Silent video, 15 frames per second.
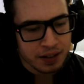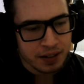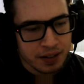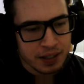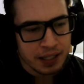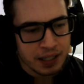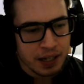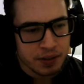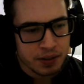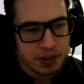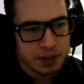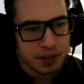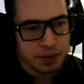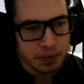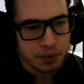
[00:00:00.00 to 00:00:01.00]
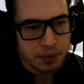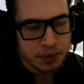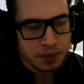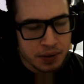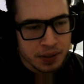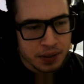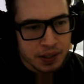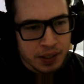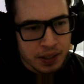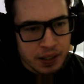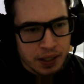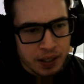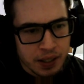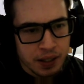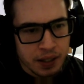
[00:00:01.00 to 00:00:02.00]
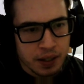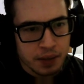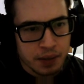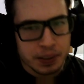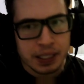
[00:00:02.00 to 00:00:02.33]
the outro, which